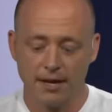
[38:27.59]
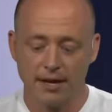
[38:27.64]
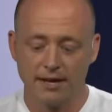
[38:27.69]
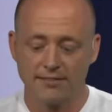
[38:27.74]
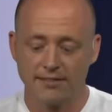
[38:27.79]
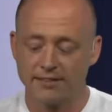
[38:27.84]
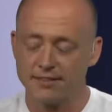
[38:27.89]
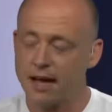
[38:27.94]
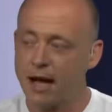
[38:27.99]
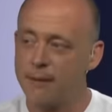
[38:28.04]

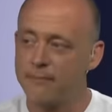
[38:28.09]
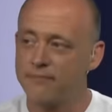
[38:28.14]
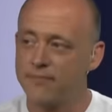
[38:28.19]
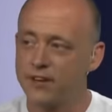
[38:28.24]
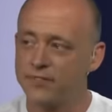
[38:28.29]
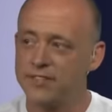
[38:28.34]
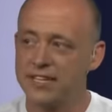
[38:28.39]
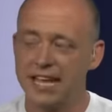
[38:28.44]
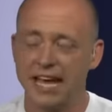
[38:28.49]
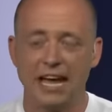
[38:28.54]
He's a top
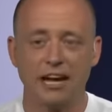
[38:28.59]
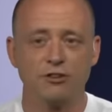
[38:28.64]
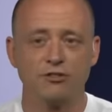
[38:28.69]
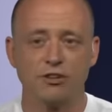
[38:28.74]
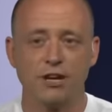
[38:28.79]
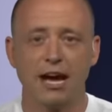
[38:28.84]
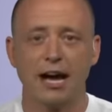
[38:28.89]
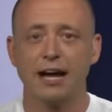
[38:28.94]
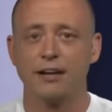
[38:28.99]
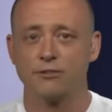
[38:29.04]
fifty
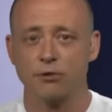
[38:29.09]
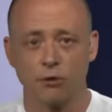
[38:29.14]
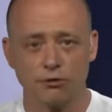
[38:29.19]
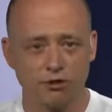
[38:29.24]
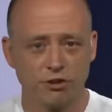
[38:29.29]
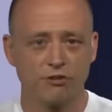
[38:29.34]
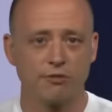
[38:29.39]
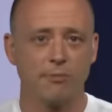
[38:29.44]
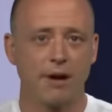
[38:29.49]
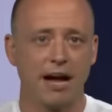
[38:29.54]
edge guy. I told
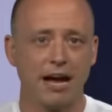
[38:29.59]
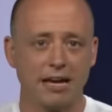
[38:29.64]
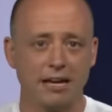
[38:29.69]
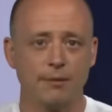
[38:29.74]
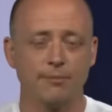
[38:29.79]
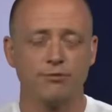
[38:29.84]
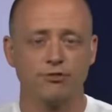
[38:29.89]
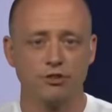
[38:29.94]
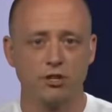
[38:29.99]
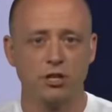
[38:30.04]
you he's from I
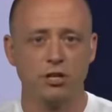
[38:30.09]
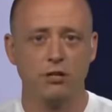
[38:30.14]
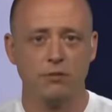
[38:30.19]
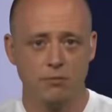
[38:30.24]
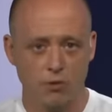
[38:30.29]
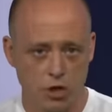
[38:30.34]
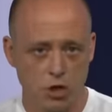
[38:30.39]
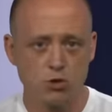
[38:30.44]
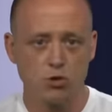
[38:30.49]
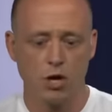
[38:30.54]
M G.
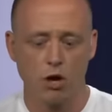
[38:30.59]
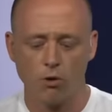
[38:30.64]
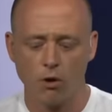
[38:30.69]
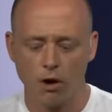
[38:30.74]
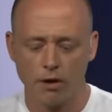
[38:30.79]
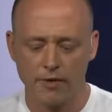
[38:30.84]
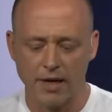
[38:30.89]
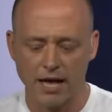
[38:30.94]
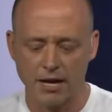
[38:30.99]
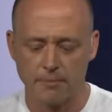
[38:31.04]
You know
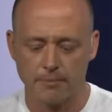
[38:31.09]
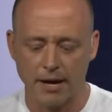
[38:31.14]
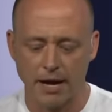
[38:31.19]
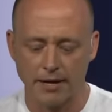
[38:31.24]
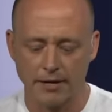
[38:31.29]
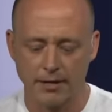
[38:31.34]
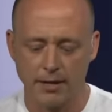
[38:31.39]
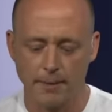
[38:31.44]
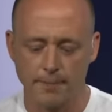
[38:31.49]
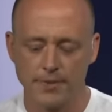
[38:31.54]
all that
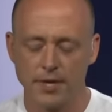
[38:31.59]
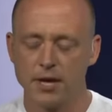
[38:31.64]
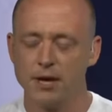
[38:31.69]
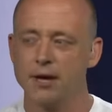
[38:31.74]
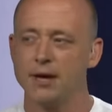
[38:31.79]
about him.